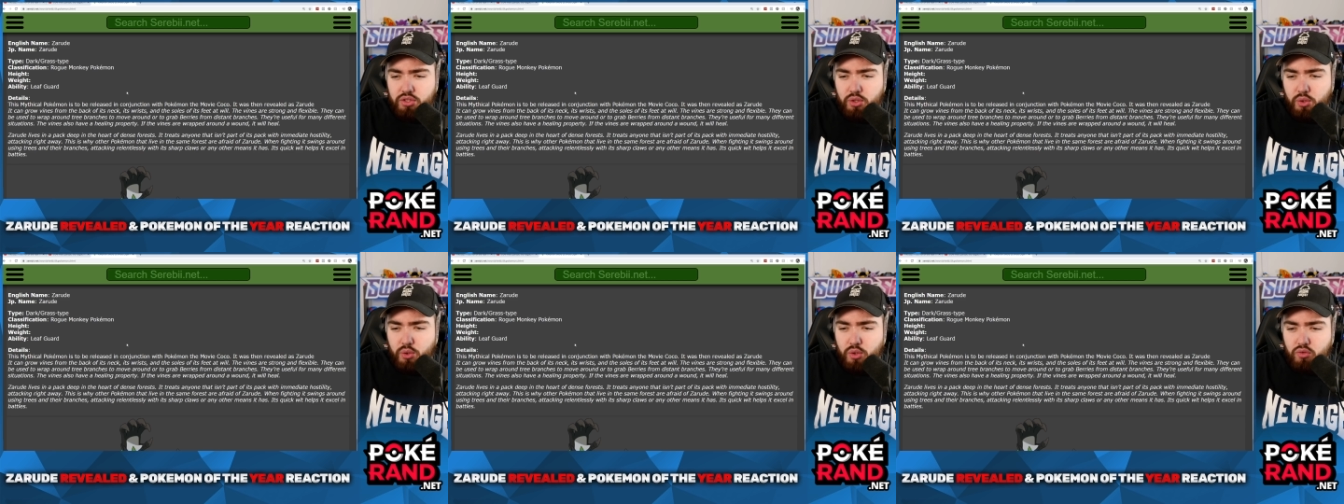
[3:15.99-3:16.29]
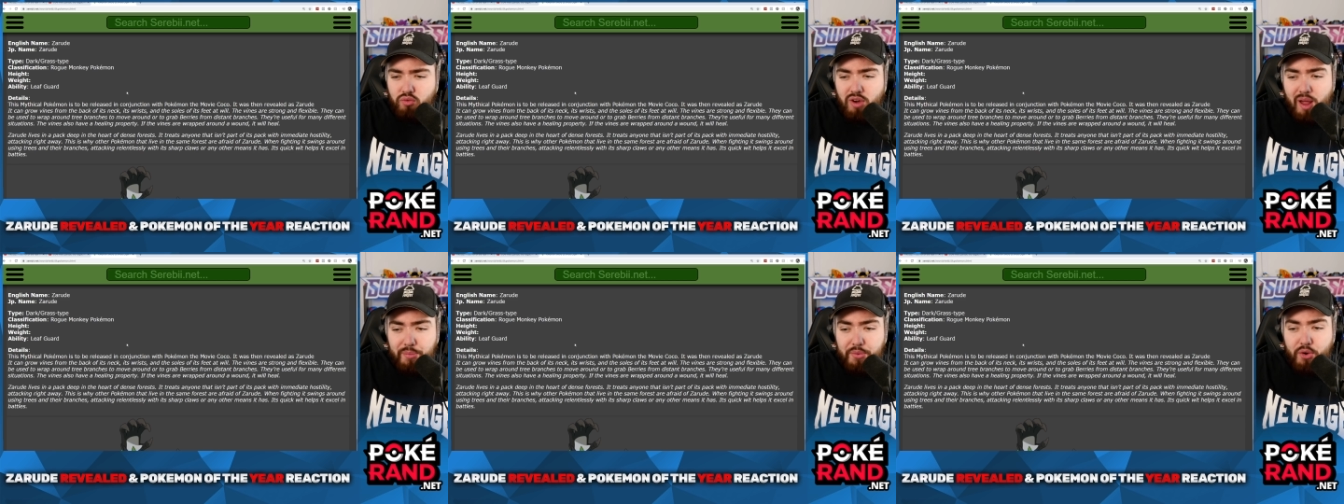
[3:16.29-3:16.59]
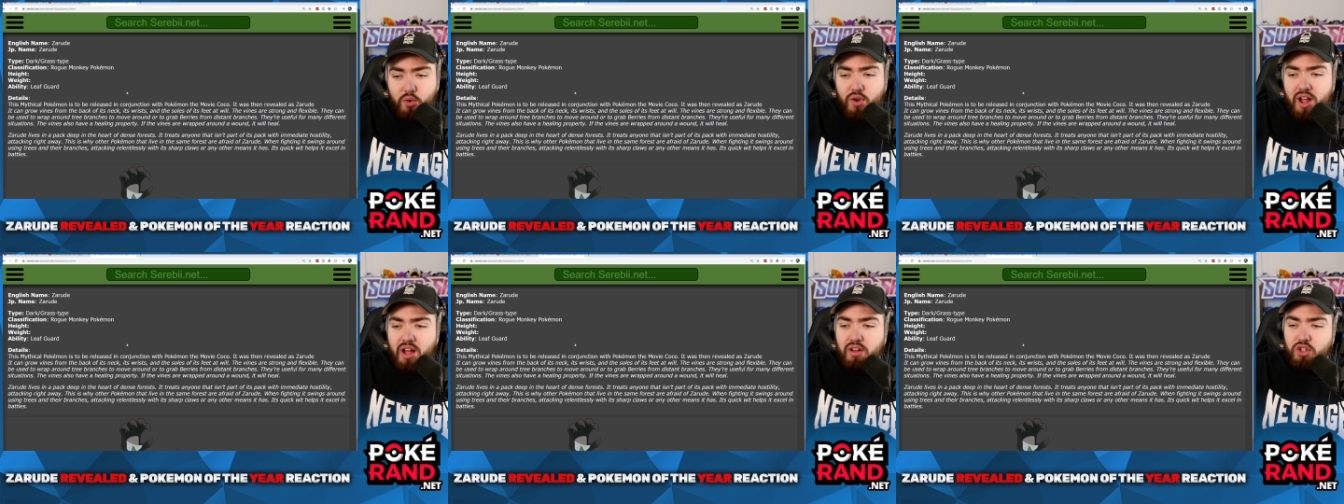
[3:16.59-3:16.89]
to wrap
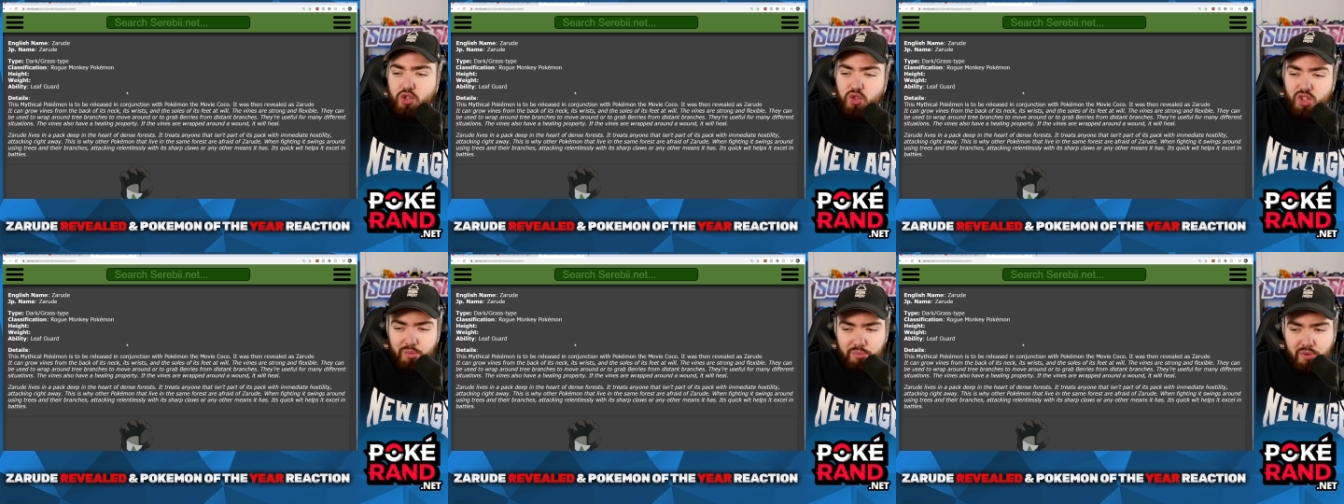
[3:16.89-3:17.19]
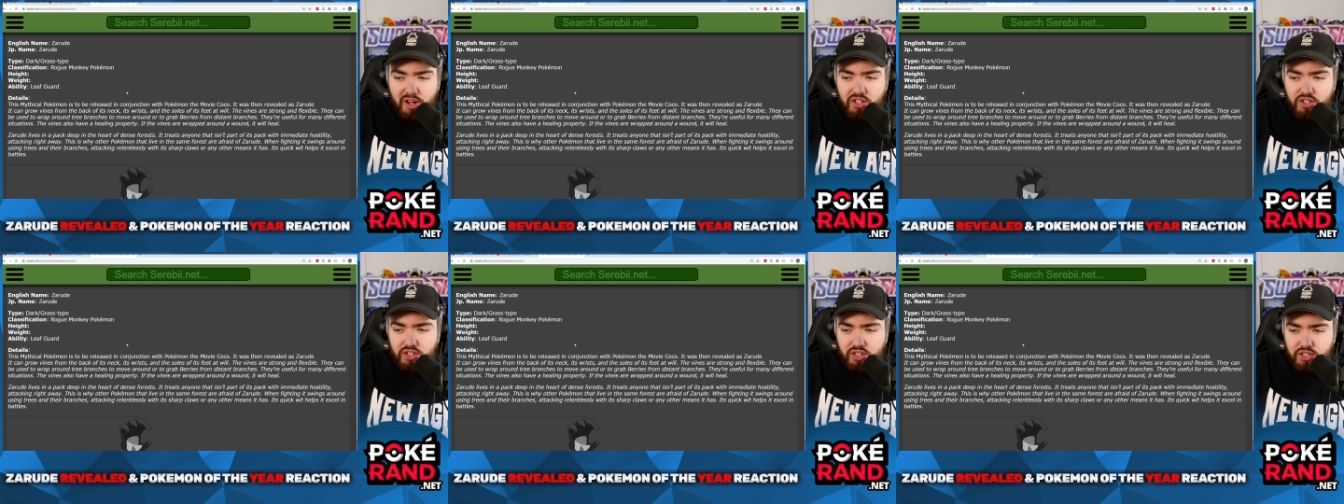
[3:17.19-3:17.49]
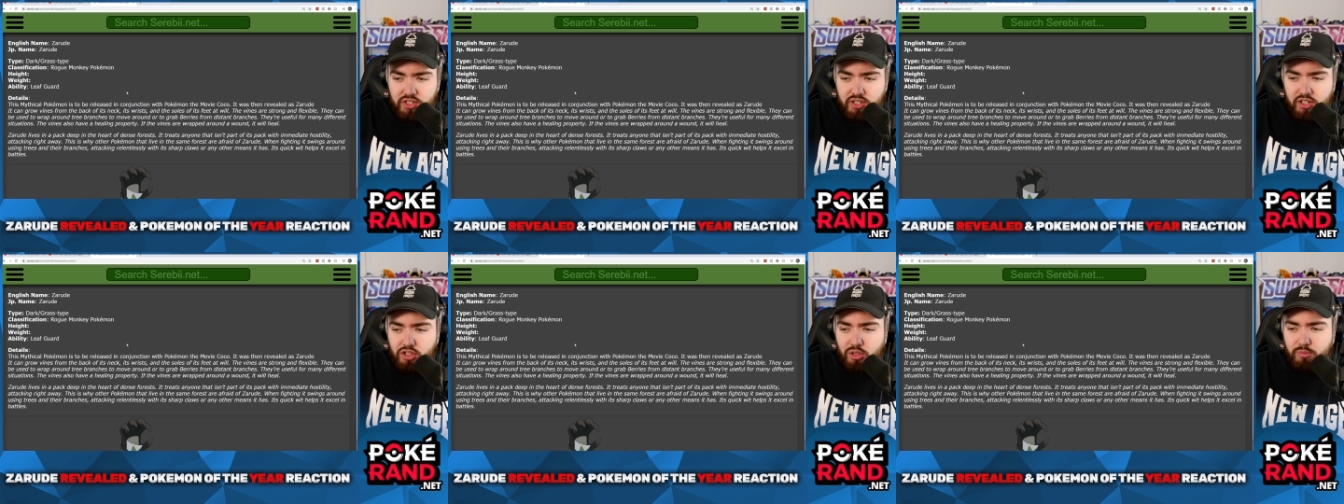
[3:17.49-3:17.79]
around tree
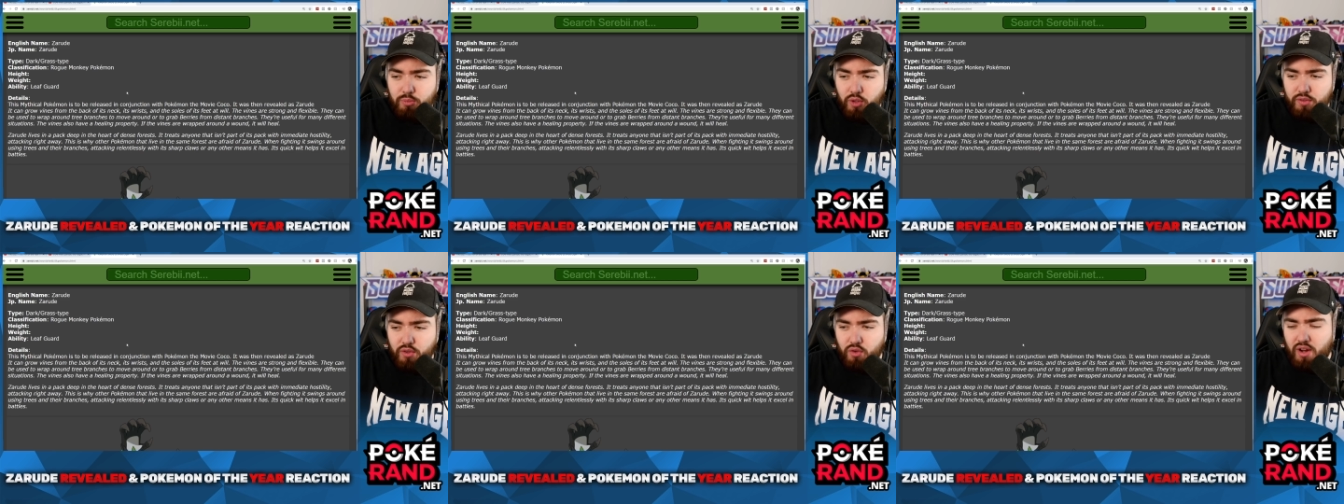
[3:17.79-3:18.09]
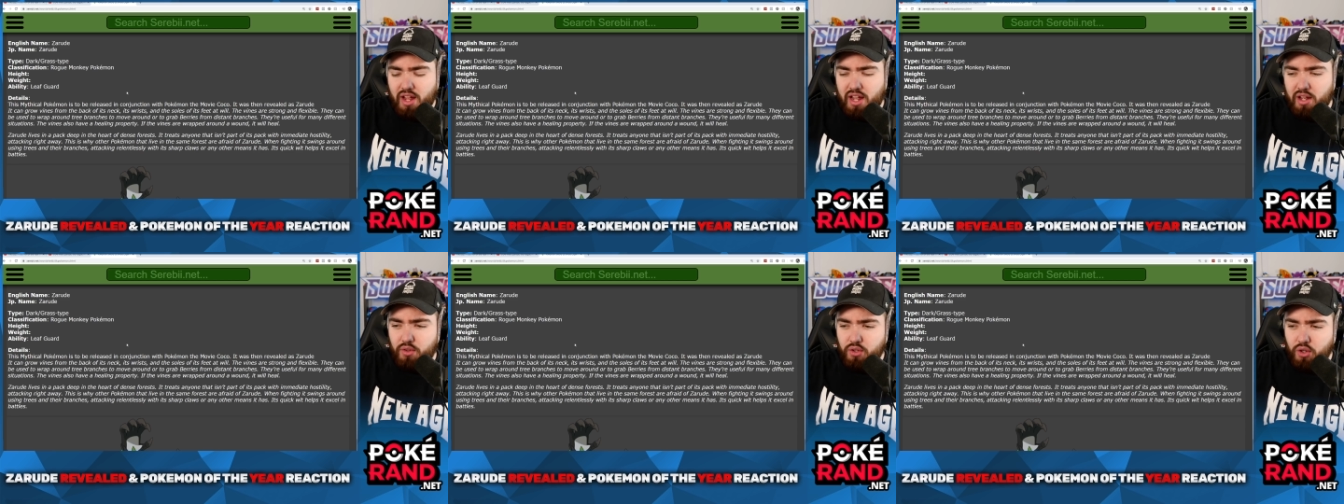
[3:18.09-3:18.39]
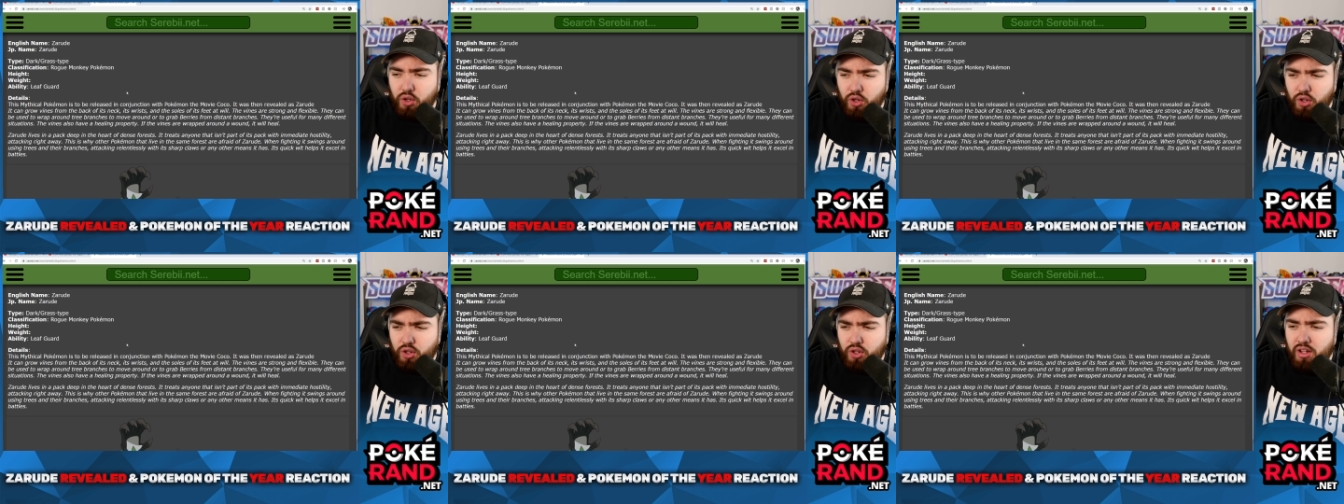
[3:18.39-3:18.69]
branches, to move around,
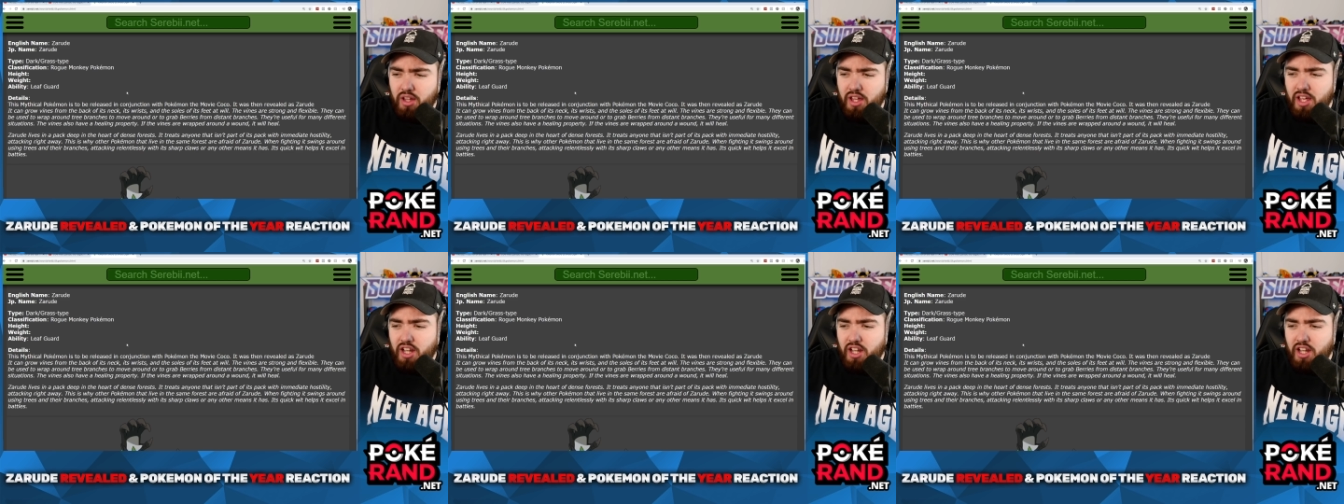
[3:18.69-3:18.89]
or